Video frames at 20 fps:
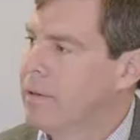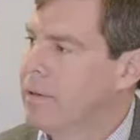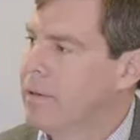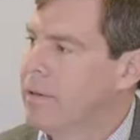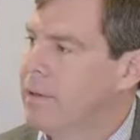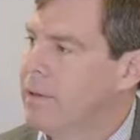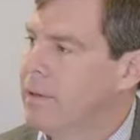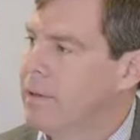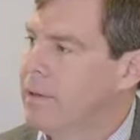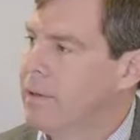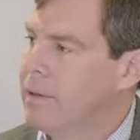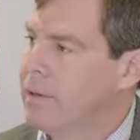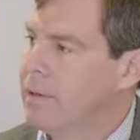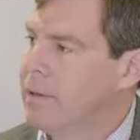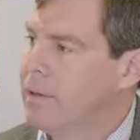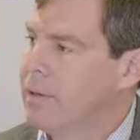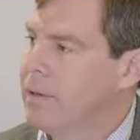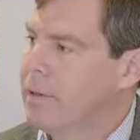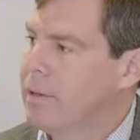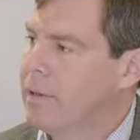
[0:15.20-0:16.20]

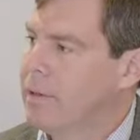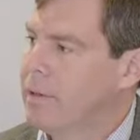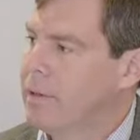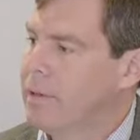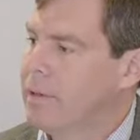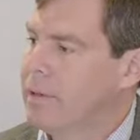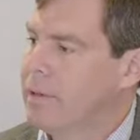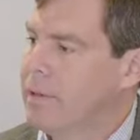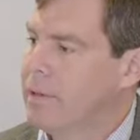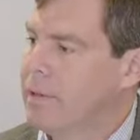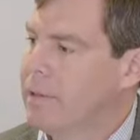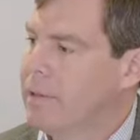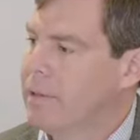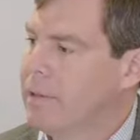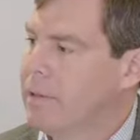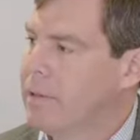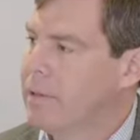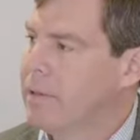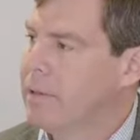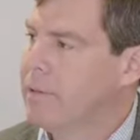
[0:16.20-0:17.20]

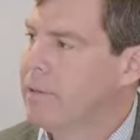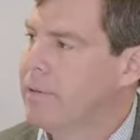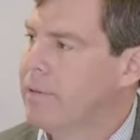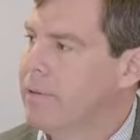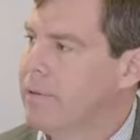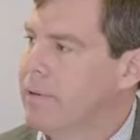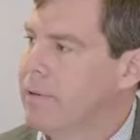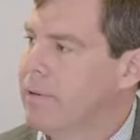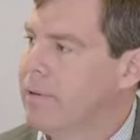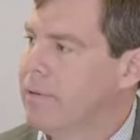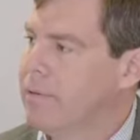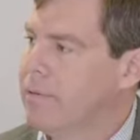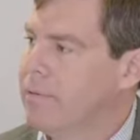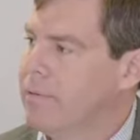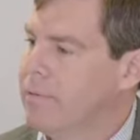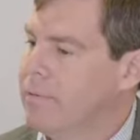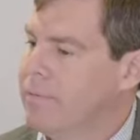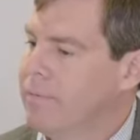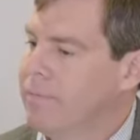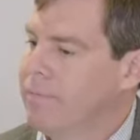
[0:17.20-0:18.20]

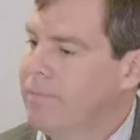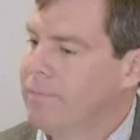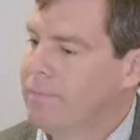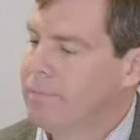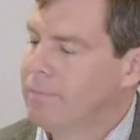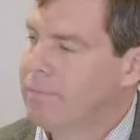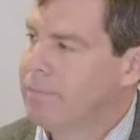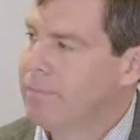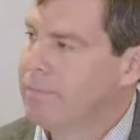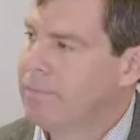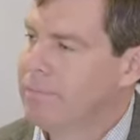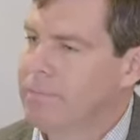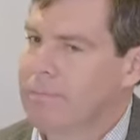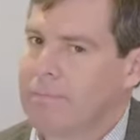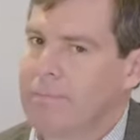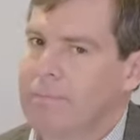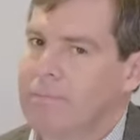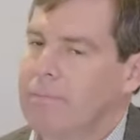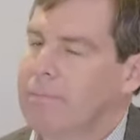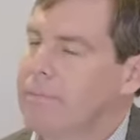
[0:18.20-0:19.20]

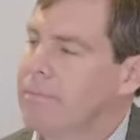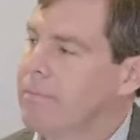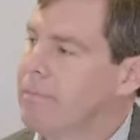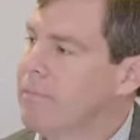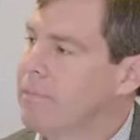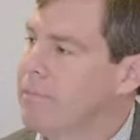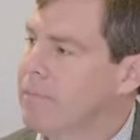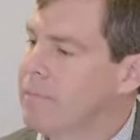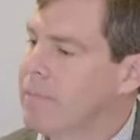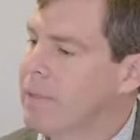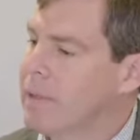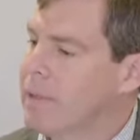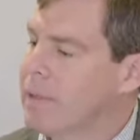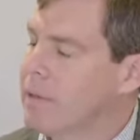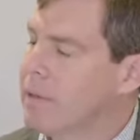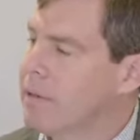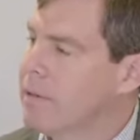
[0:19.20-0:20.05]
(silent)